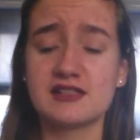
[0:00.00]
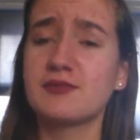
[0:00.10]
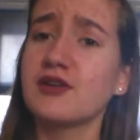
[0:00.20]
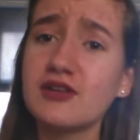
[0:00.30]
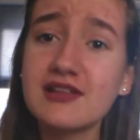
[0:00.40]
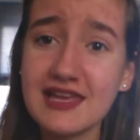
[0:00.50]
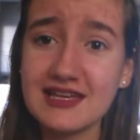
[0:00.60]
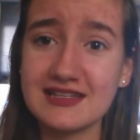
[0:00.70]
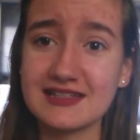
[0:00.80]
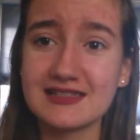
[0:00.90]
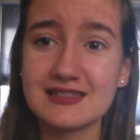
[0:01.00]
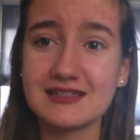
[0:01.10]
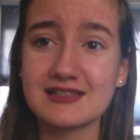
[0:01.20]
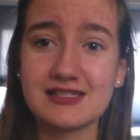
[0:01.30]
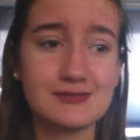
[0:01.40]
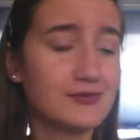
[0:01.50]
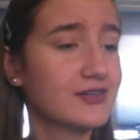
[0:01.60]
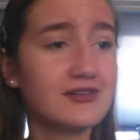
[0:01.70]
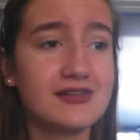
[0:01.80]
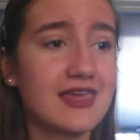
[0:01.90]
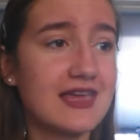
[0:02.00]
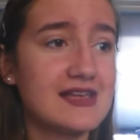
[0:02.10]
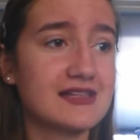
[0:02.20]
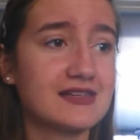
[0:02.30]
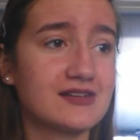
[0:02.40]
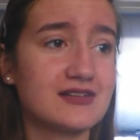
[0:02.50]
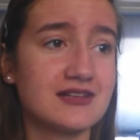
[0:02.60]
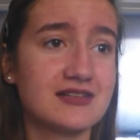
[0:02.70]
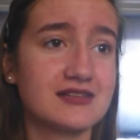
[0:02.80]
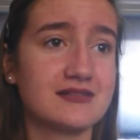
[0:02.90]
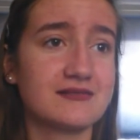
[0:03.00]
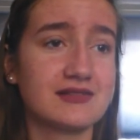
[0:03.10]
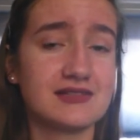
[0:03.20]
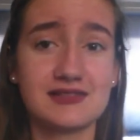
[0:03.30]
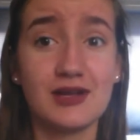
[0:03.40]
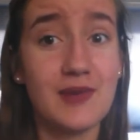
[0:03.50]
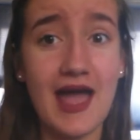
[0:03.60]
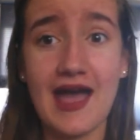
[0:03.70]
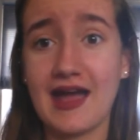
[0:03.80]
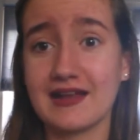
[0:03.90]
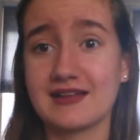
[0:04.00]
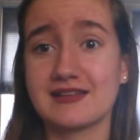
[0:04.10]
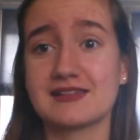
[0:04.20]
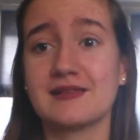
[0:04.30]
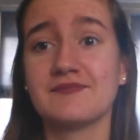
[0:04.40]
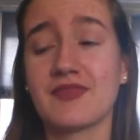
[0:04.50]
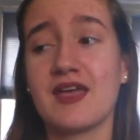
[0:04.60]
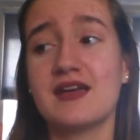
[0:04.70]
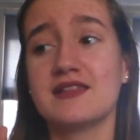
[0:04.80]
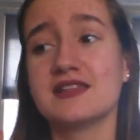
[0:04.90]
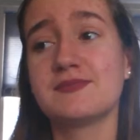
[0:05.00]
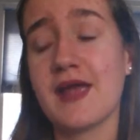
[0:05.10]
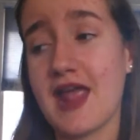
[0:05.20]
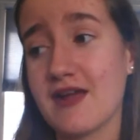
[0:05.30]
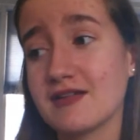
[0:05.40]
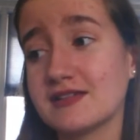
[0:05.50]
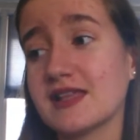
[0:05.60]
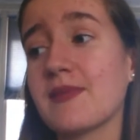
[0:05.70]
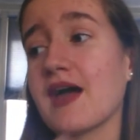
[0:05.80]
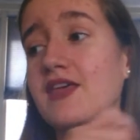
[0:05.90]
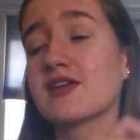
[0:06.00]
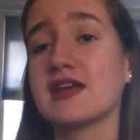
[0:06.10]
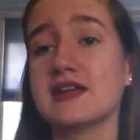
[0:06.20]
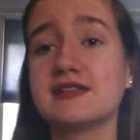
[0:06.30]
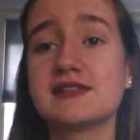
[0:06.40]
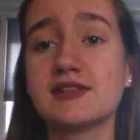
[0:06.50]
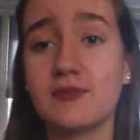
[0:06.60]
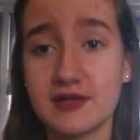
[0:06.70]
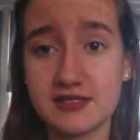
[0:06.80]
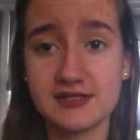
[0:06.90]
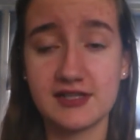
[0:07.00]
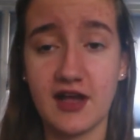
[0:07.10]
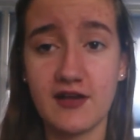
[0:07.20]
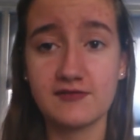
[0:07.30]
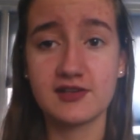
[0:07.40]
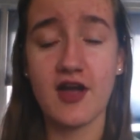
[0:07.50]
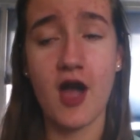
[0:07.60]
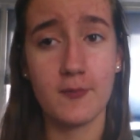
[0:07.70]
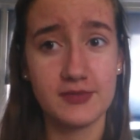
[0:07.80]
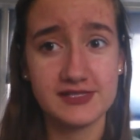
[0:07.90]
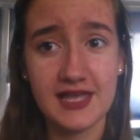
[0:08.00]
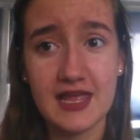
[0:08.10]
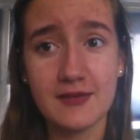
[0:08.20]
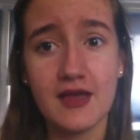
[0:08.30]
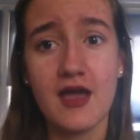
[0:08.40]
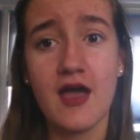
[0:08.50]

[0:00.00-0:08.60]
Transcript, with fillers: Spoiled kids. Spoiled kids are just so bad because these parents, they buy their kids so much stuff to compensate.